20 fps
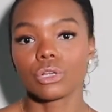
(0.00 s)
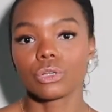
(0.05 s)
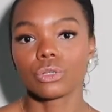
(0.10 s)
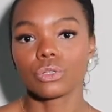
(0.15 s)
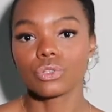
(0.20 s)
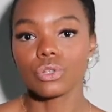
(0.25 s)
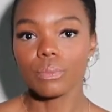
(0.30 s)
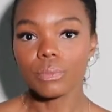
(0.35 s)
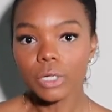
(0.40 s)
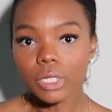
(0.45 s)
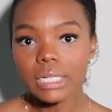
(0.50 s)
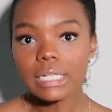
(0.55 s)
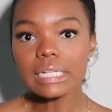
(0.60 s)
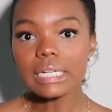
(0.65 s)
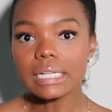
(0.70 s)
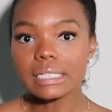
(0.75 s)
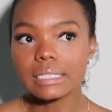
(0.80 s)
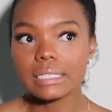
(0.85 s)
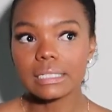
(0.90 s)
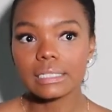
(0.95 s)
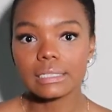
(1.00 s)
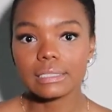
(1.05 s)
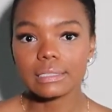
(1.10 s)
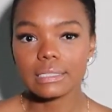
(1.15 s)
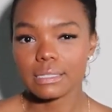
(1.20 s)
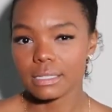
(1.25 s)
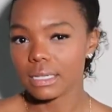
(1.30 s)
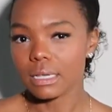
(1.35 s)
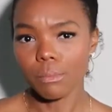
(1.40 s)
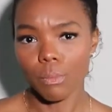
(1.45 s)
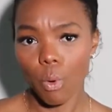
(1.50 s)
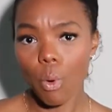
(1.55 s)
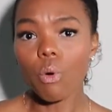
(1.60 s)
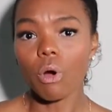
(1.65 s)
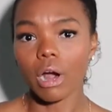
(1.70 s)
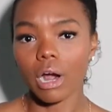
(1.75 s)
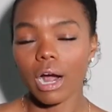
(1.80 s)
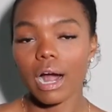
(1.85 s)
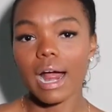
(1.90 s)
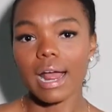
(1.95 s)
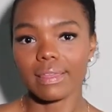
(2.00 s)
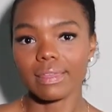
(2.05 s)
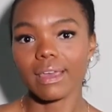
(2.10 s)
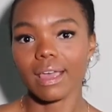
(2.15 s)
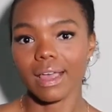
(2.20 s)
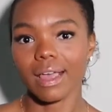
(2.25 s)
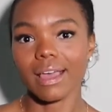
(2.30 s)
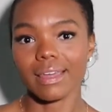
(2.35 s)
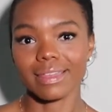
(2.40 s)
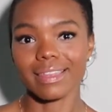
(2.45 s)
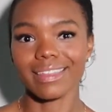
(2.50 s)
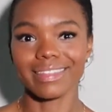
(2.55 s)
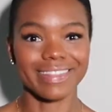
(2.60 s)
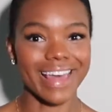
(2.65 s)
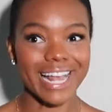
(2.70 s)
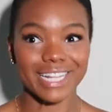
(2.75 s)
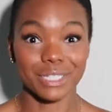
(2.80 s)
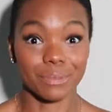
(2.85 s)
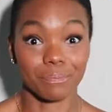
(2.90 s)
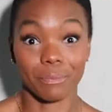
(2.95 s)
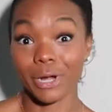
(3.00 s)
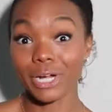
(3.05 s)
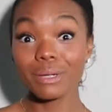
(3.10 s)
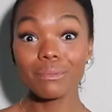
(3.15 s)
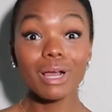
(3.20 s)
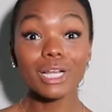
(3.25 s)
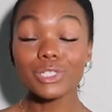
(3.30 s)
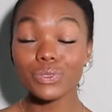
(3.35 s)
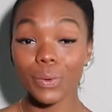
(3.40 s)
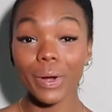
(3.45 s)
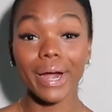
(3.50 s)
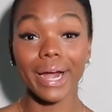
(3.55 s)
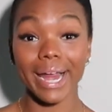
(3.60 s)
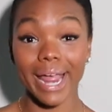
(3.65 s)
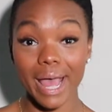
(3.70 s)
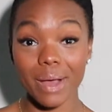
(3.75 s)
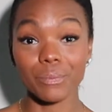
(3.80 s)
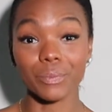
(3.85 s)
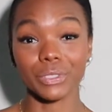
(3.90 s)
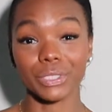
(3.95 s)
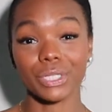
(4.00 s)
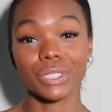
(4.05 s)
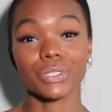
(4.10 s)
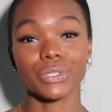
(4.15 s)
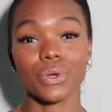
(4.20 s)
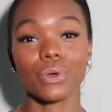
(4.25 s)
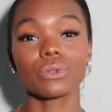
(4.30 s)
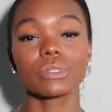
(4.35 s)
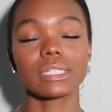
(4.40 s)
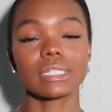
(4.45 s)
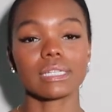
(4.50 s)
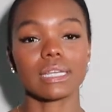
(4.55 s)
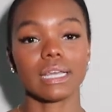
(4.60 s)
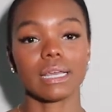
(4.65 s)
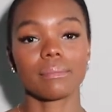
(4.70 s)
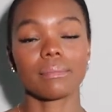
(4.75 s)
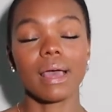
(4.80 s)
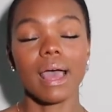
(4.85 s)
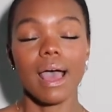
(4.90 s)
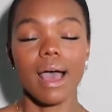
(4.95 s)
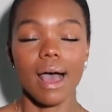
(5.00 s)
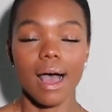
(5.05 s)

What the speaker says: So I'm going to need to see more, I think. I think that's pretty much where I am with this Colts team.